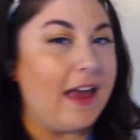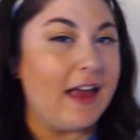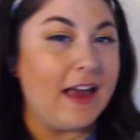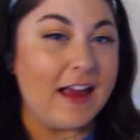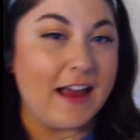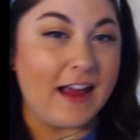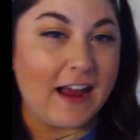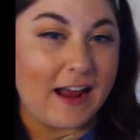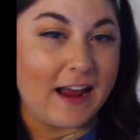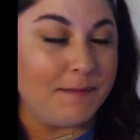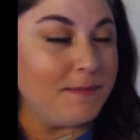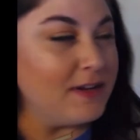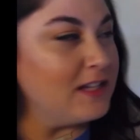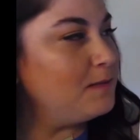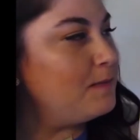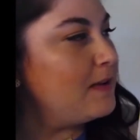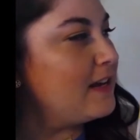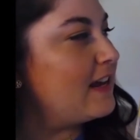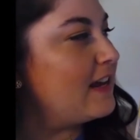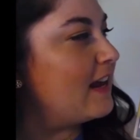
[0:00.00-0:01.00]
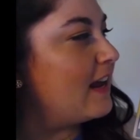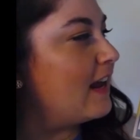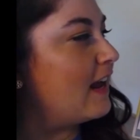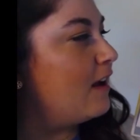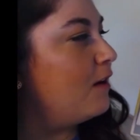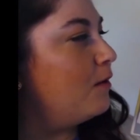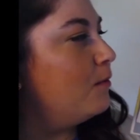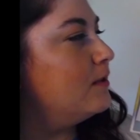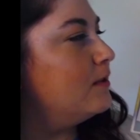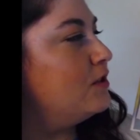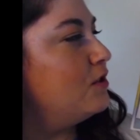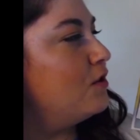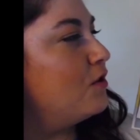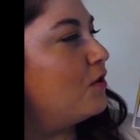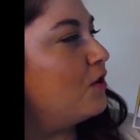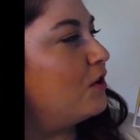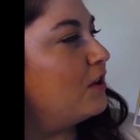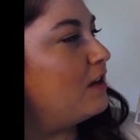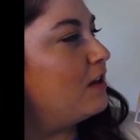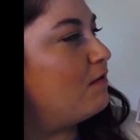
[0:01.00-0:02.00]
Amos McGee was an
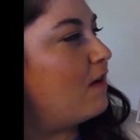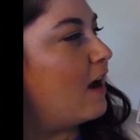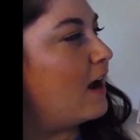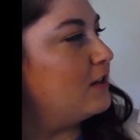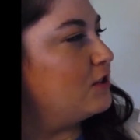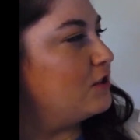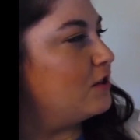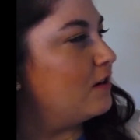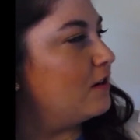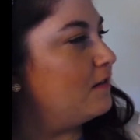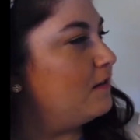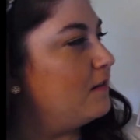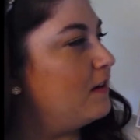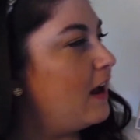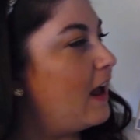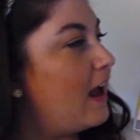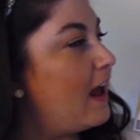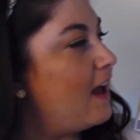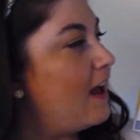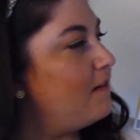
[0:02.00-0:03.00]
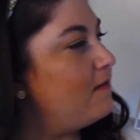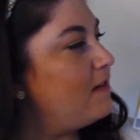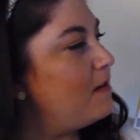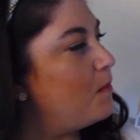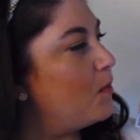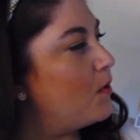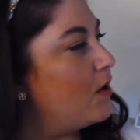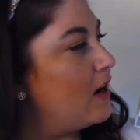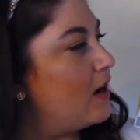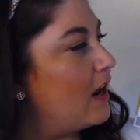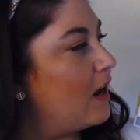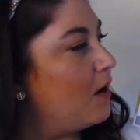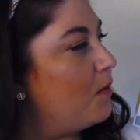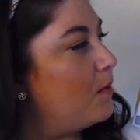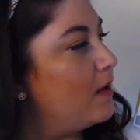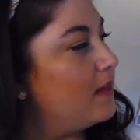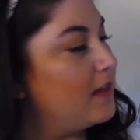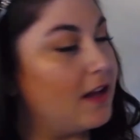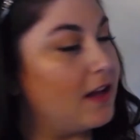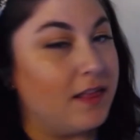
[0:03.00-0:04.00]
early riser. Every morning
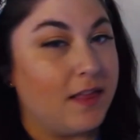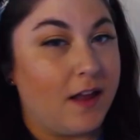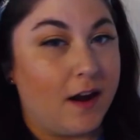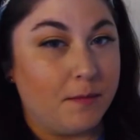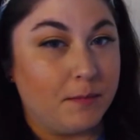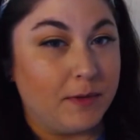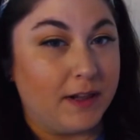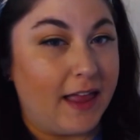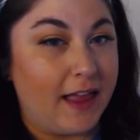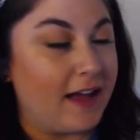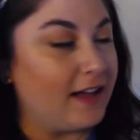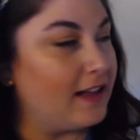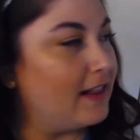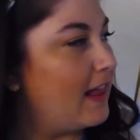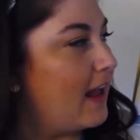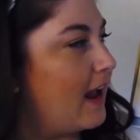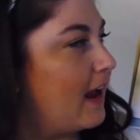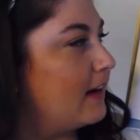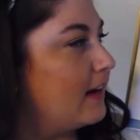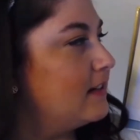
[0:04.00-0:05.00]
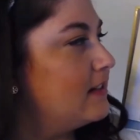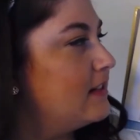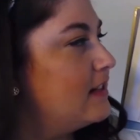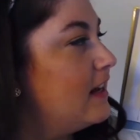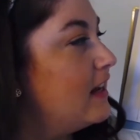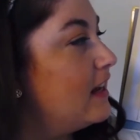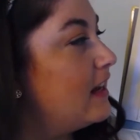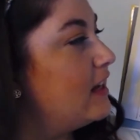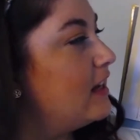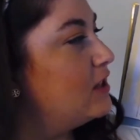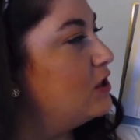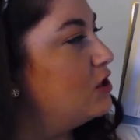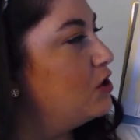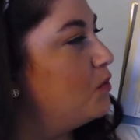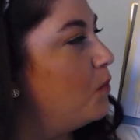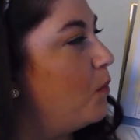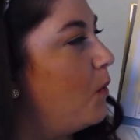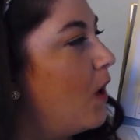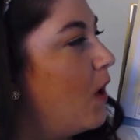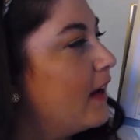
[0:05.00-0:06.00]
when the alarm clock clanged, he
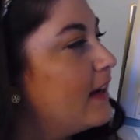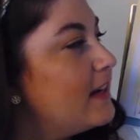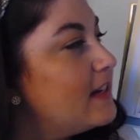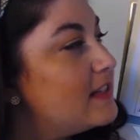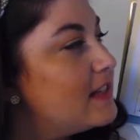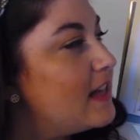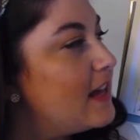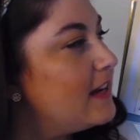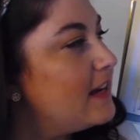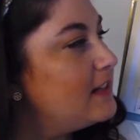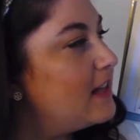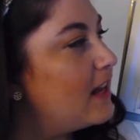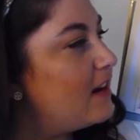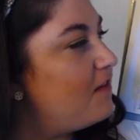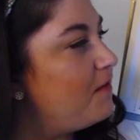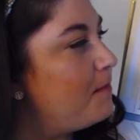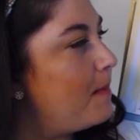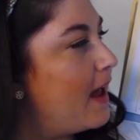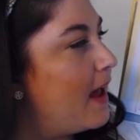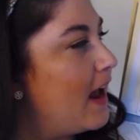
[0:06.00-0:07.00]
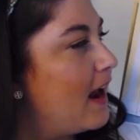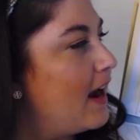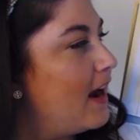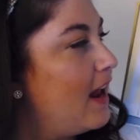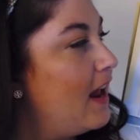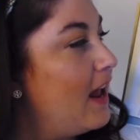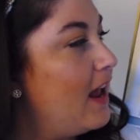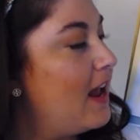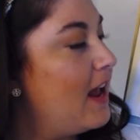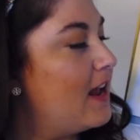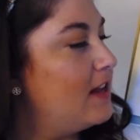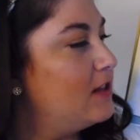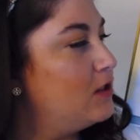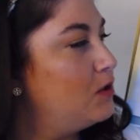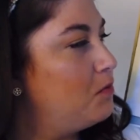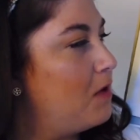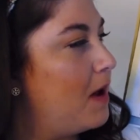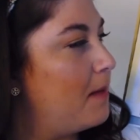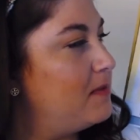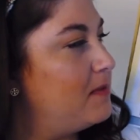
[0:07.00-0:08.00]
swung his legs out of bed and
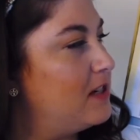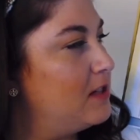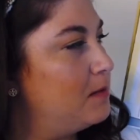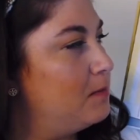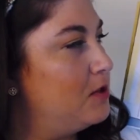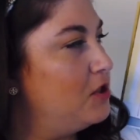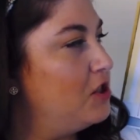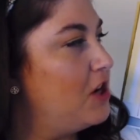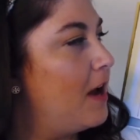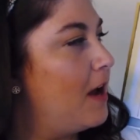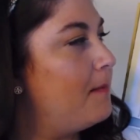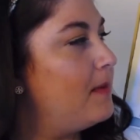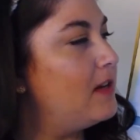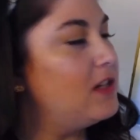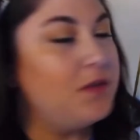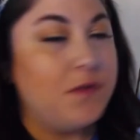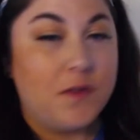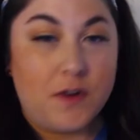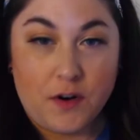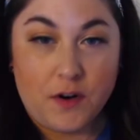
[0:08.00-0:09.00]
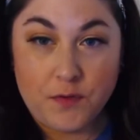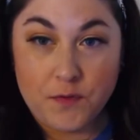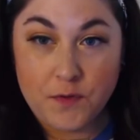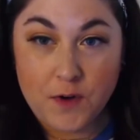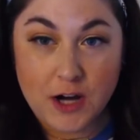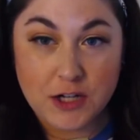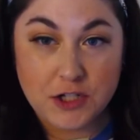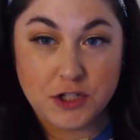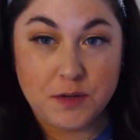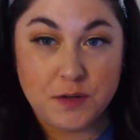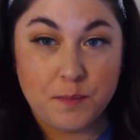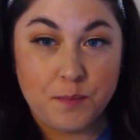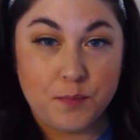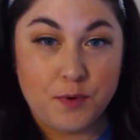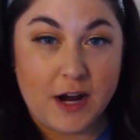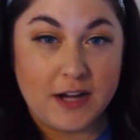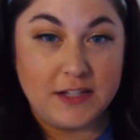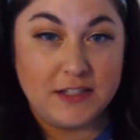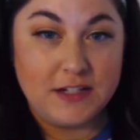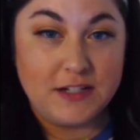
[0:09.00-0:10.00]
swapped his pajamas for a fresh, pressed